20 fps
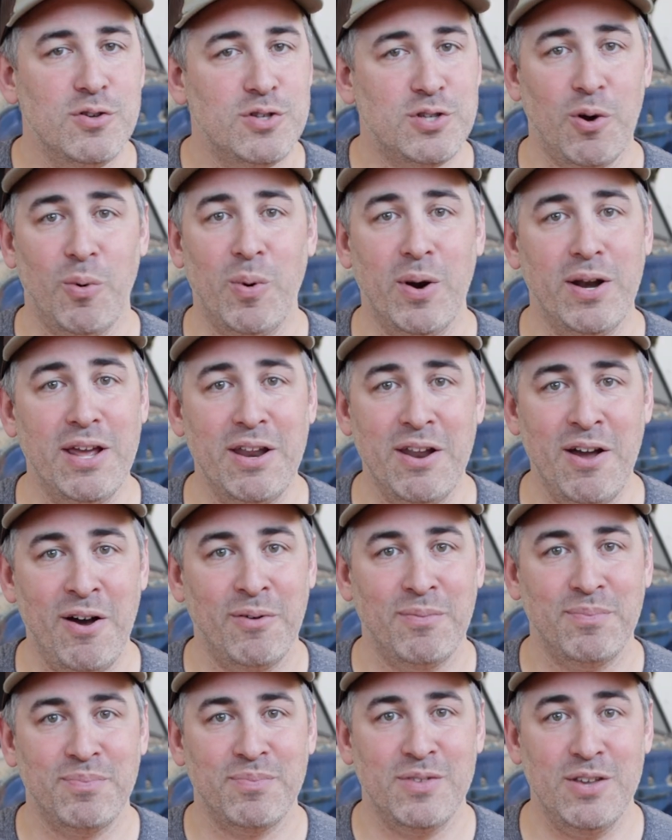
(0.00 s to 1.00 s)
So what do you
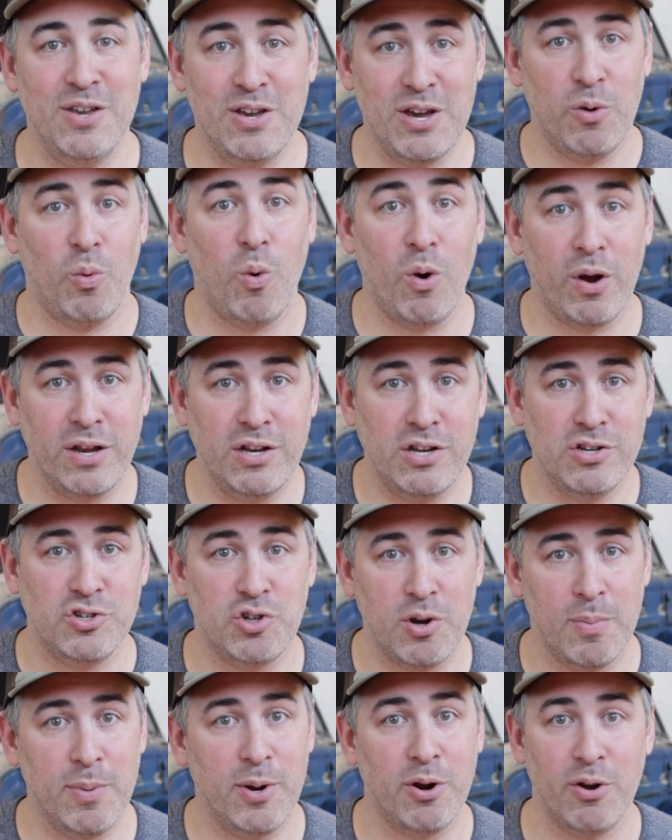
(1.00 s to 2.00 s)
know? You get a working
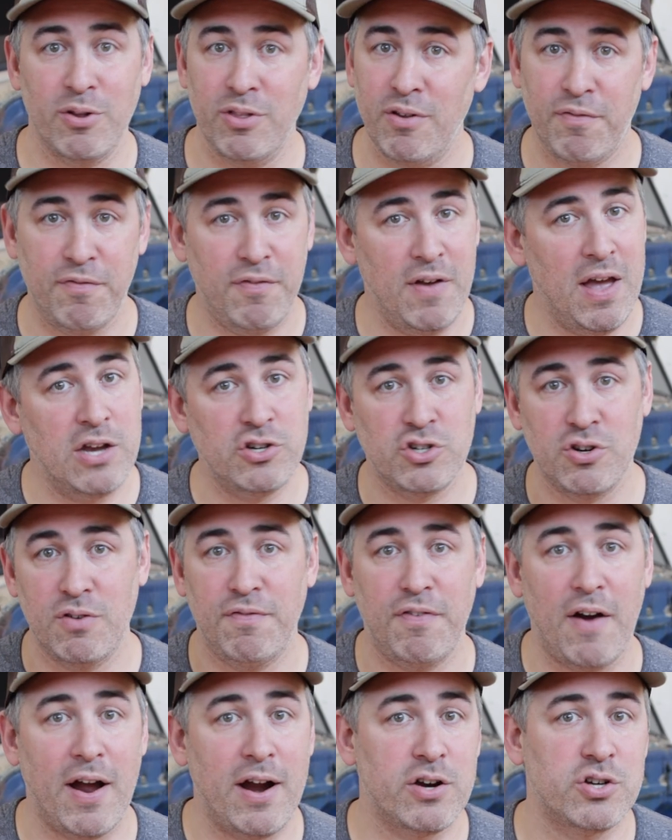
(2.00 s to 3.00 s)
distributor and the engine
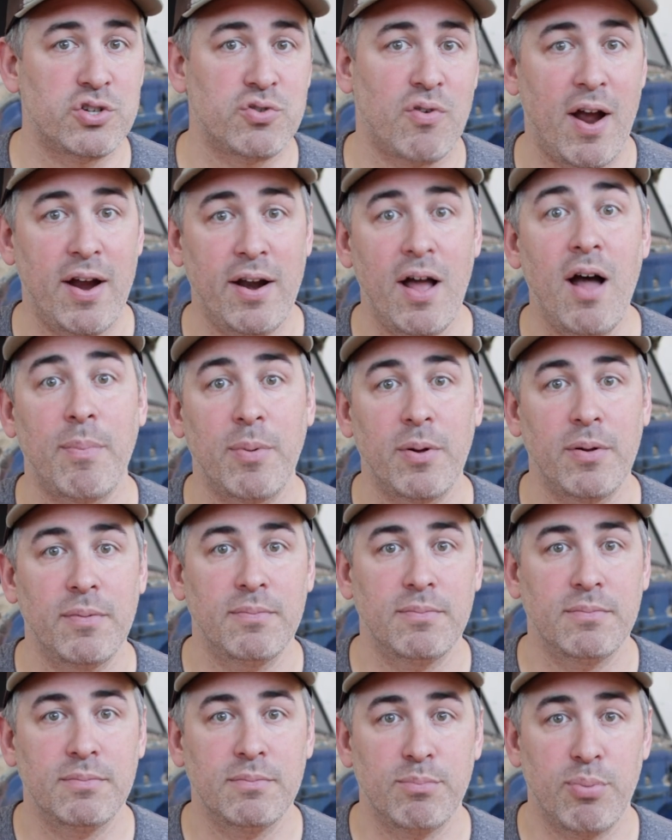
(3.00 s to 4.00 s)
fires right up.
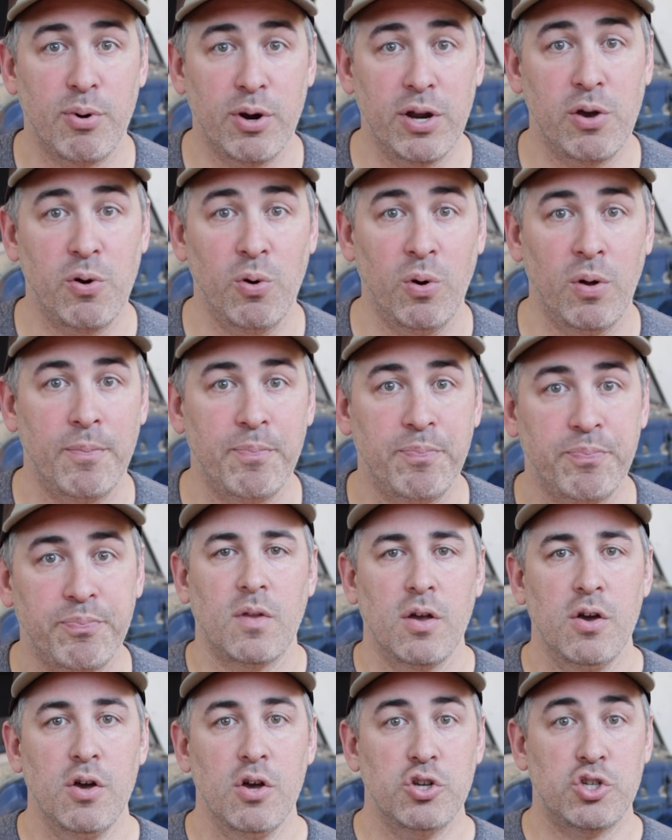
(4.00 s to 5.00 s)
Pretty cool.
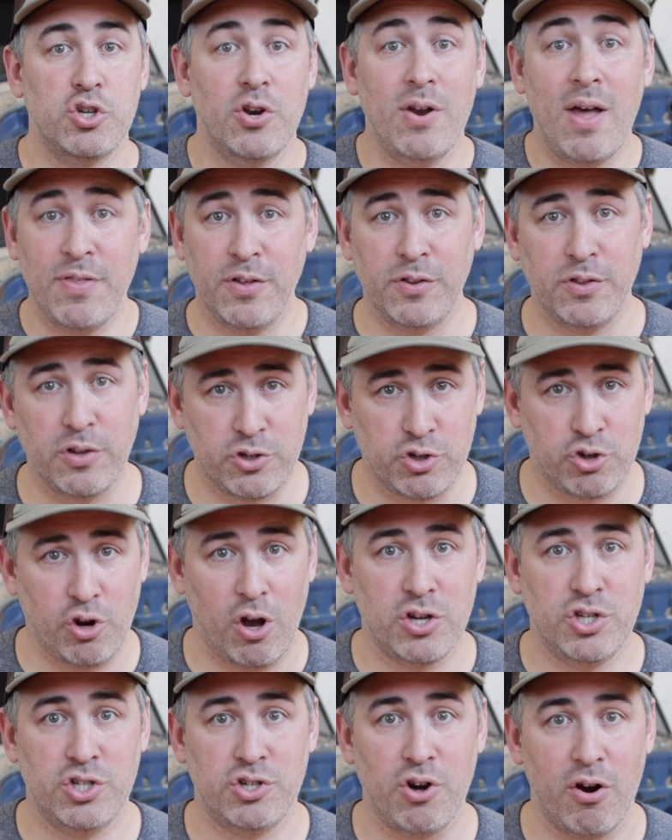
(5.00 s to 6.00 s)
So now that the
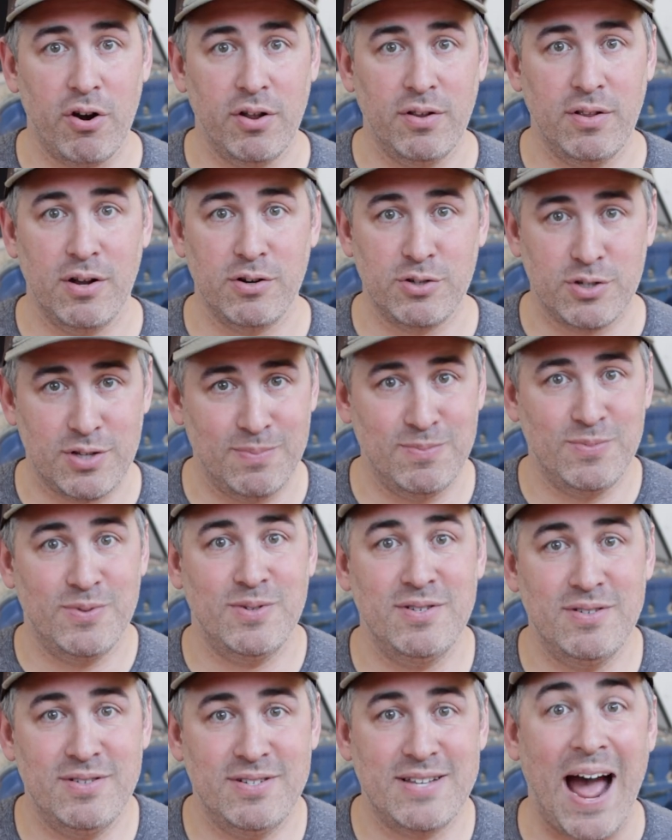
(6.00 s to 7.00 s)
truck started, there's some
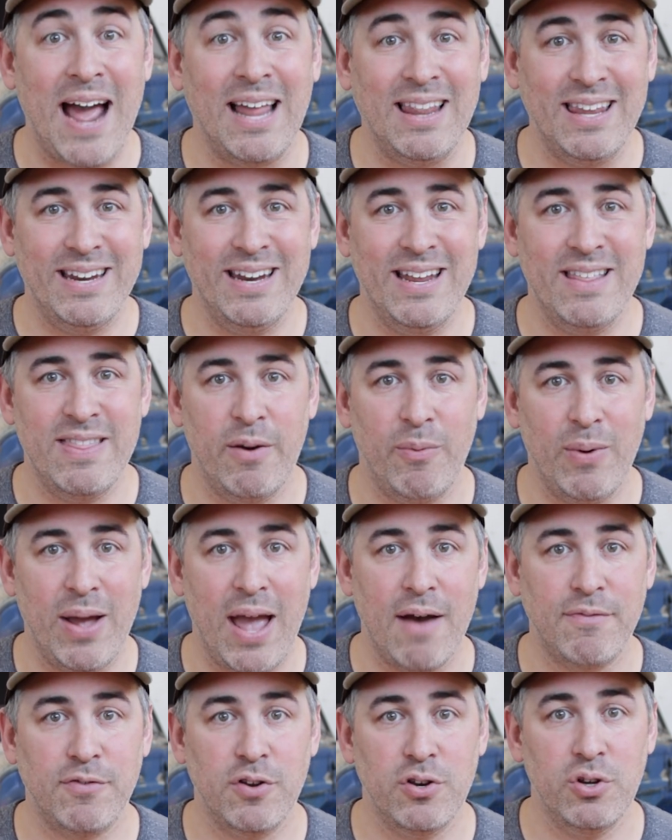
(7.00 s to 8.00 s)
dialing in that we
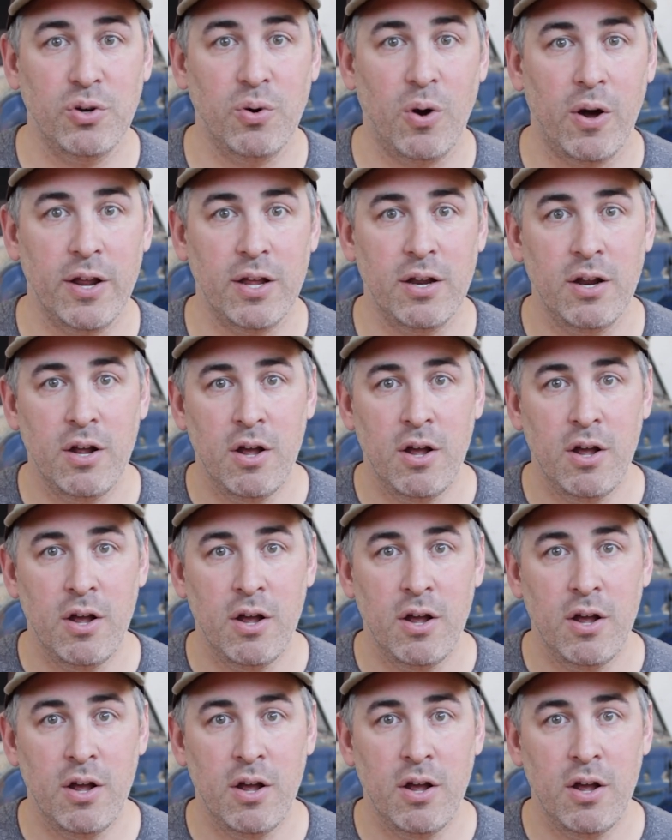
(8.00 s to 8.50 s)
have to do on it.